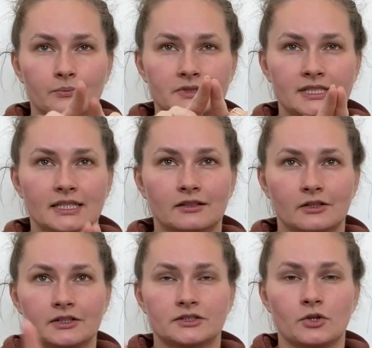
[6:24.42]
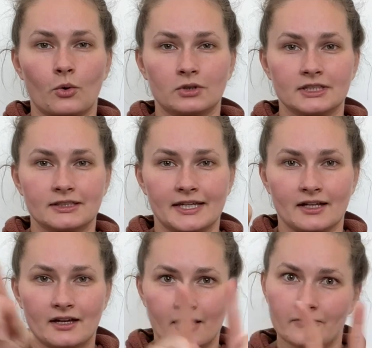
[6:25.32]
didn't look totally like
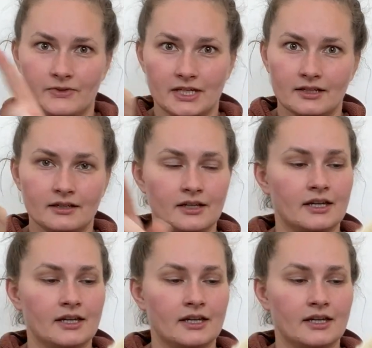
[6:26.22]
a V.